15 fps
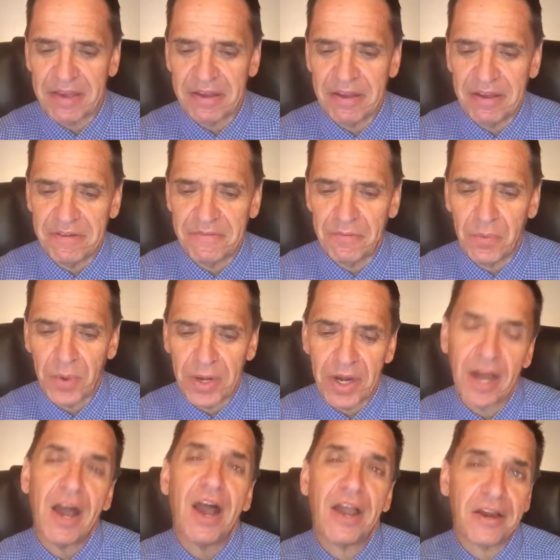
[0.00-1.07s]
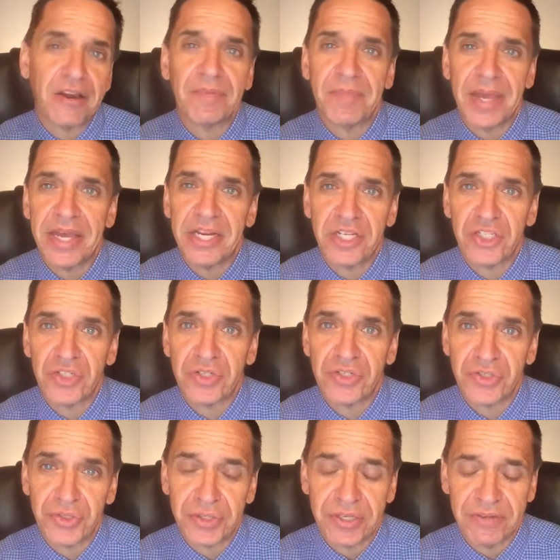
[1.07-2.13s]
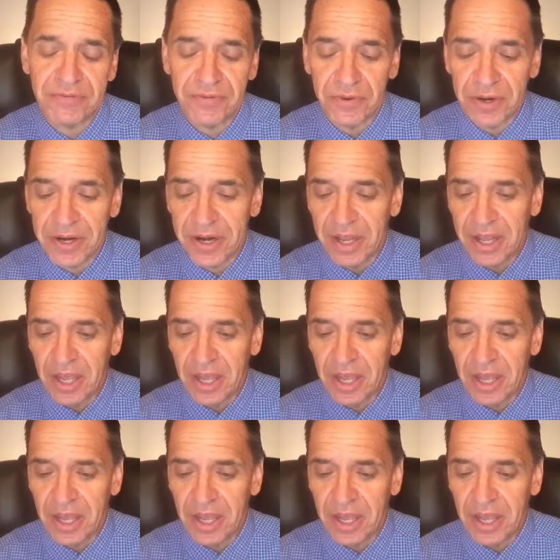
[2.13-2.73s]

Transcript: of what a hiring manager is looking for,